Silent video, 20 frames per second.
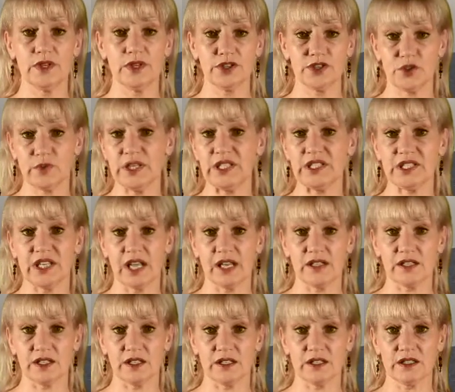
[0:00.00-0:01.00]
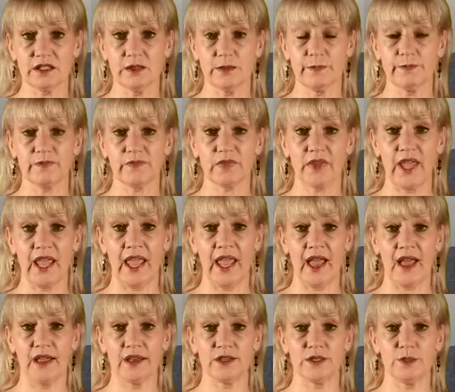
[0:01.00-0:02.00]
street dances.
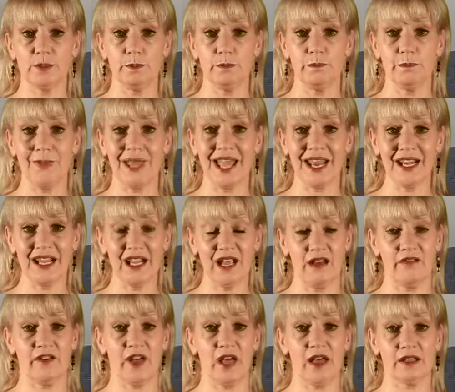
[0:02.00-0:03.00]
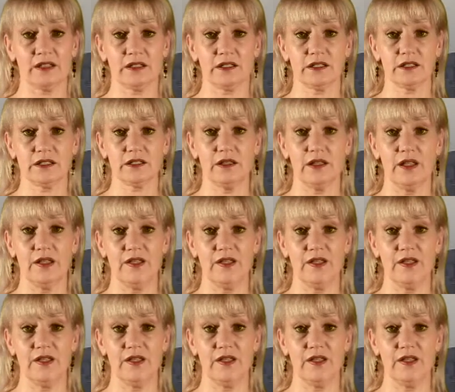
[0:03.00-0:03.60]
And many of us